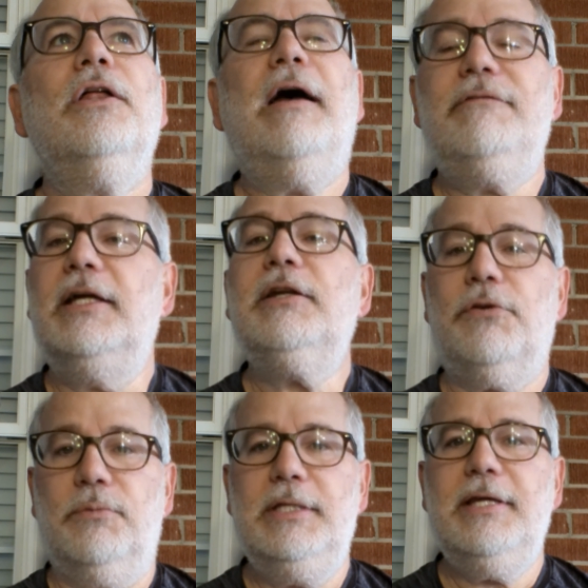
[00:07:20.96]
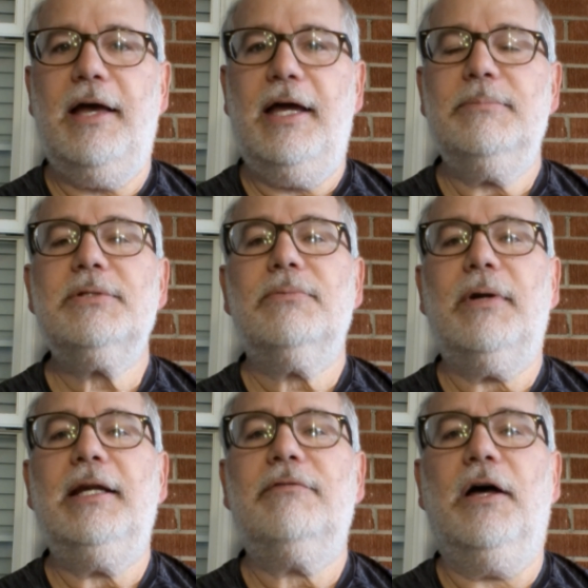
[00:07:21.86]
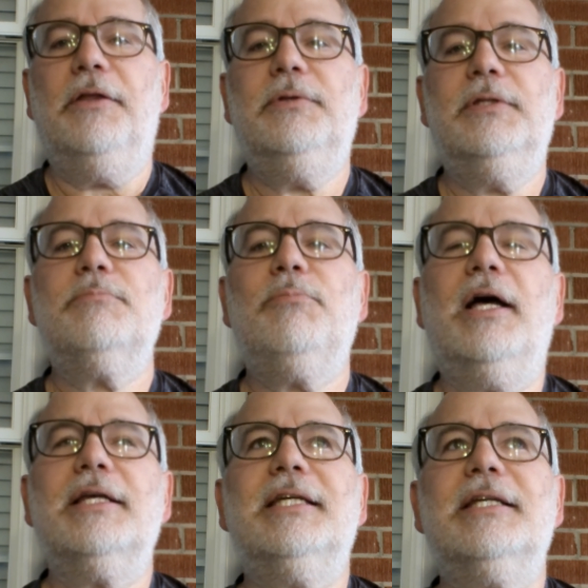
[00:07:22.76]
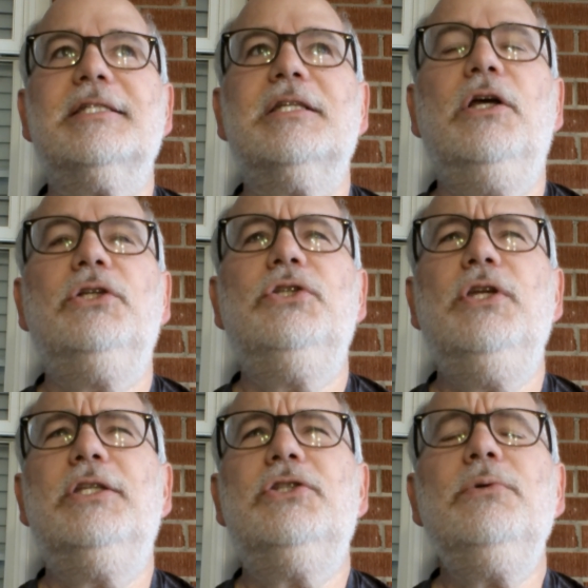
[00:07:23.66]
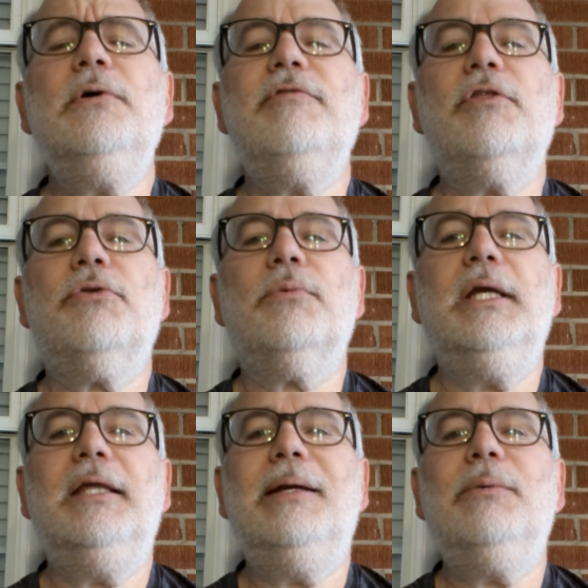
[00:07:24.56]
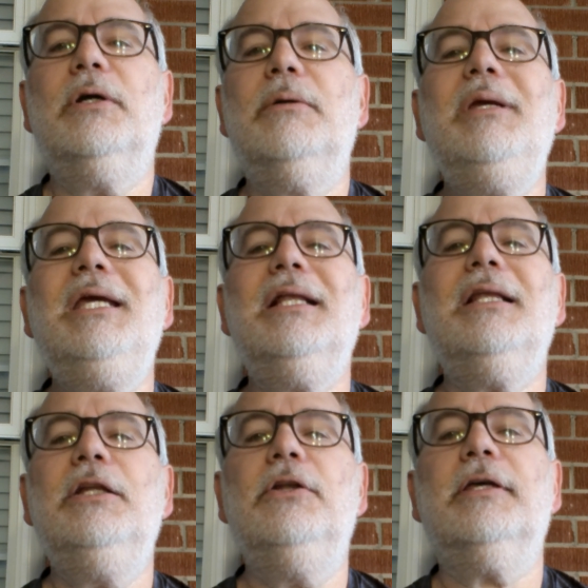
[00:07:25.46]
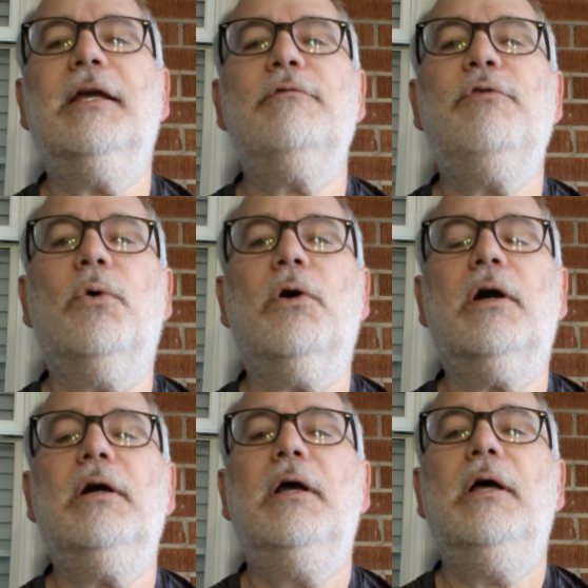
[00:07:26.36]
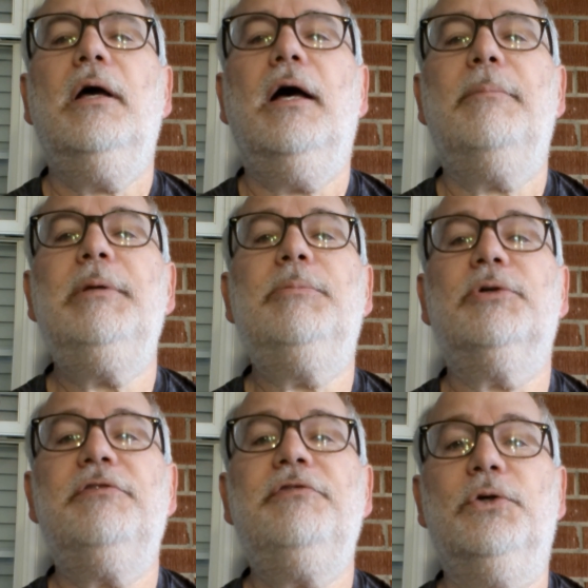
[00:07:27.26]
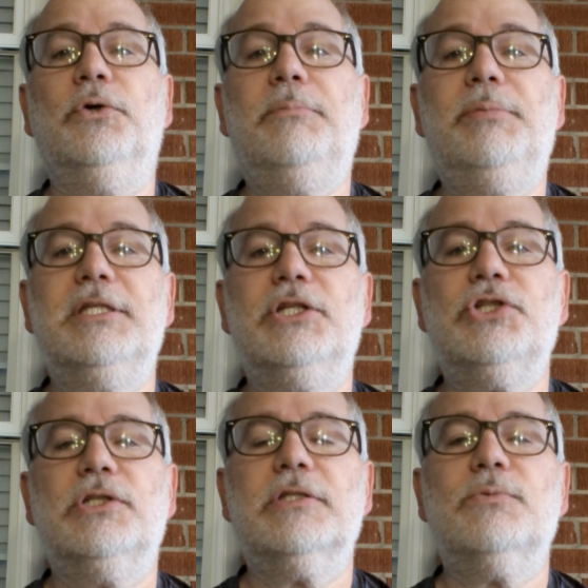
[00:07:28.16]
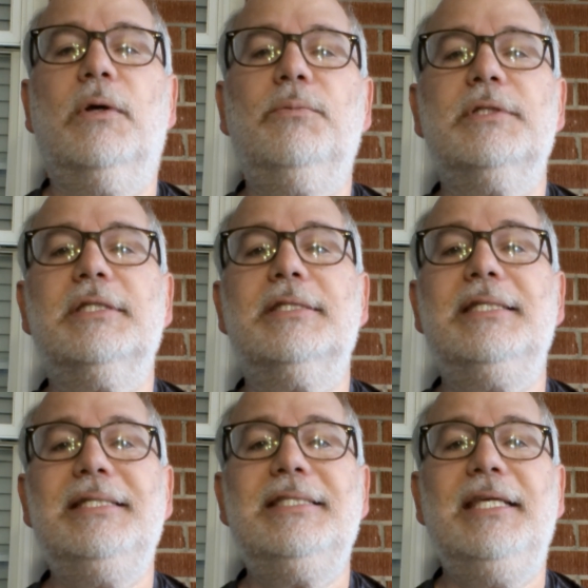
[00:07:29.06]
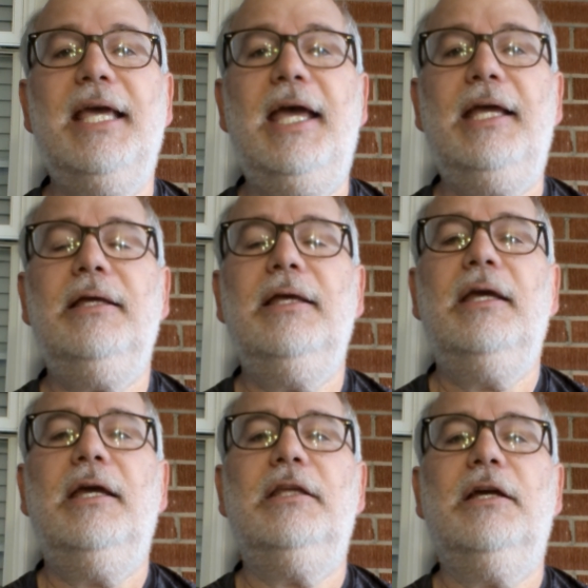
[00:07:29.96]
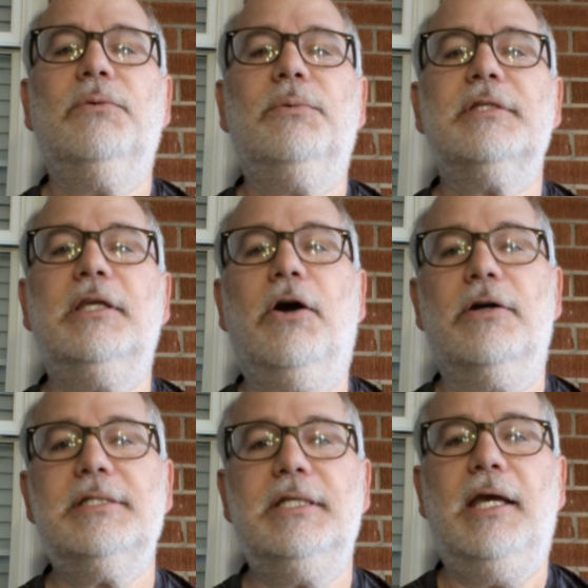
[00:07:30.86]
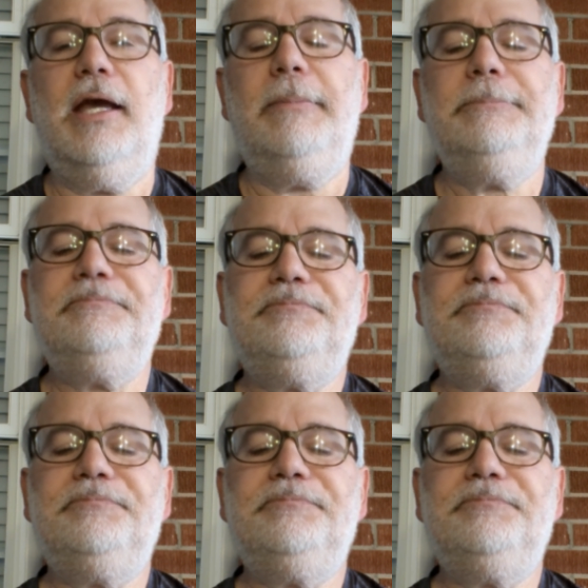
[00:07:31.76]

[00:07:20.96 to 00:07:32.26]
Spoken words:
I've done it 3 times, right? I've gone through this process. In 2 of the 3, they were immediately looking for people to fill the positions. One was the CCA and the other was the RCA.